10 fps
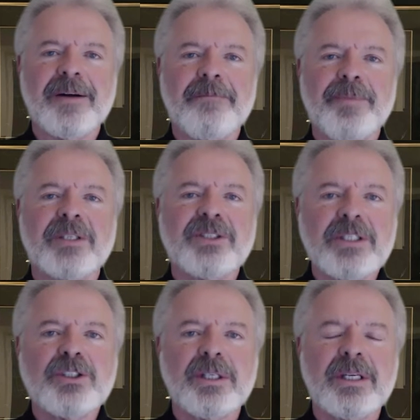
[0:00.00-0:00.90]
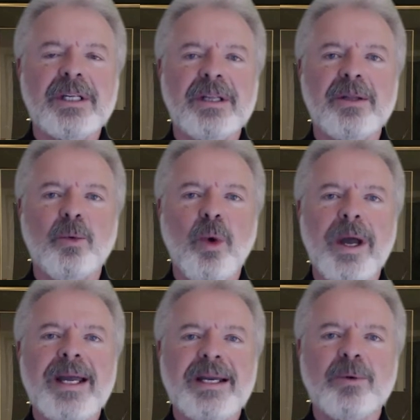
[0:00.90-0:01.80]
essentially the
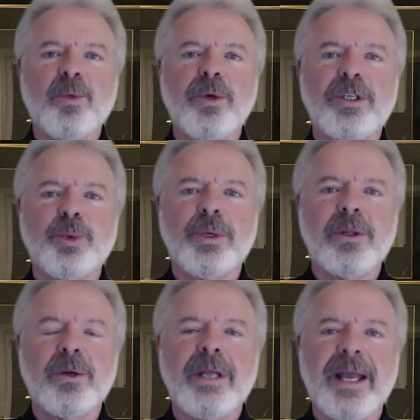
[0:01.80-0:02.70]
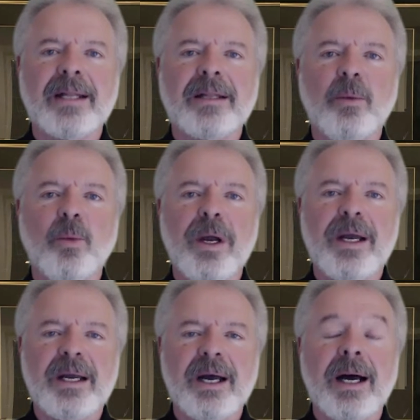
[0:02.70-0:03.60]
way in which we look at the
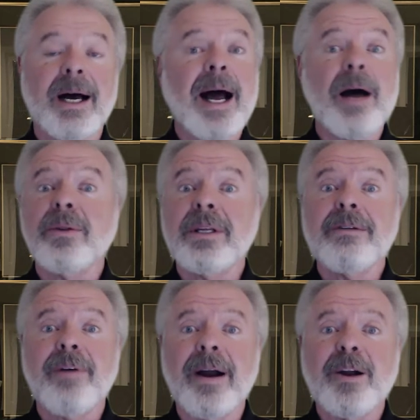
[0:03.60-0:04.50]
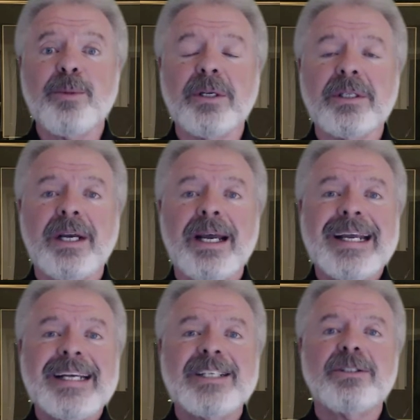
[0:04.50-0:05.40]
way how the environment
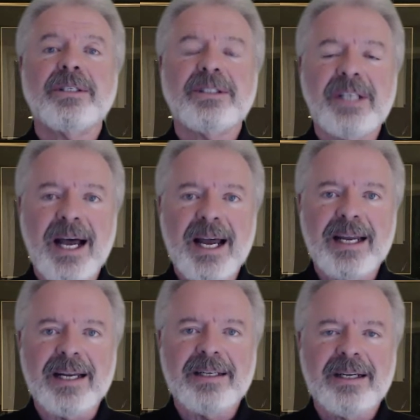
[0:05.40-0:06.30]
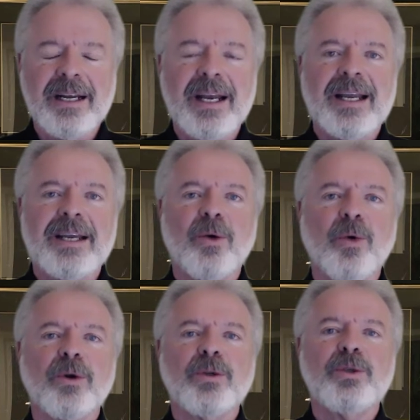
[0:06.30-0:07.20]
is designed in
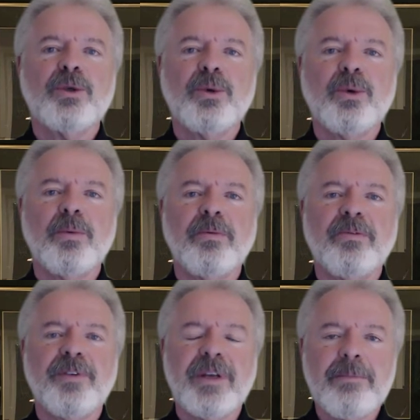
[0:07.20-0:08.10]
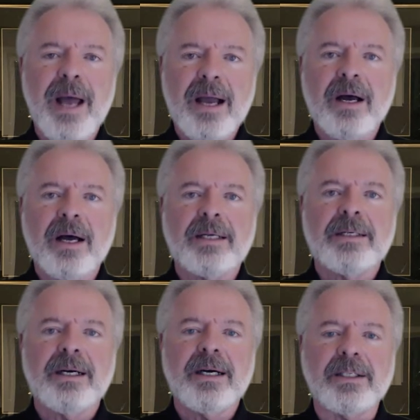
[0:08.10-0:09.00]
order to feed back onto
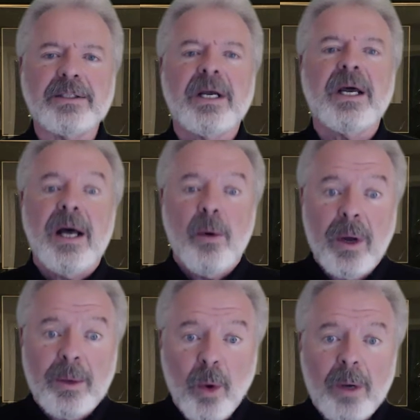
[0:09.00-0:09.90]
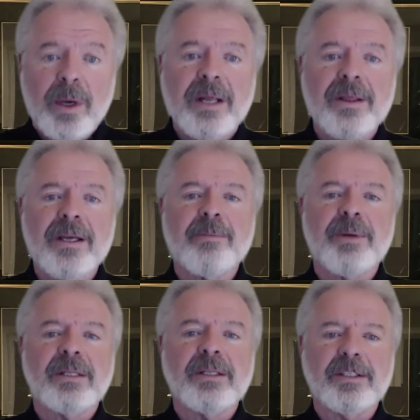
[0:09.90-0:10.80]
us. And one way to think
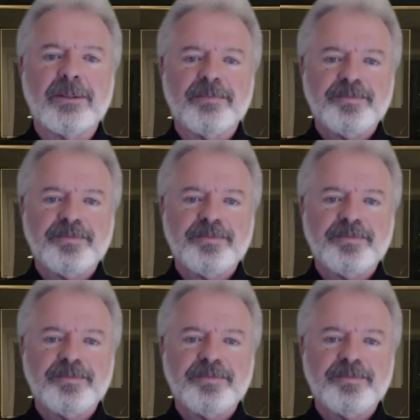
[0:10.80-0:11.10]
about this,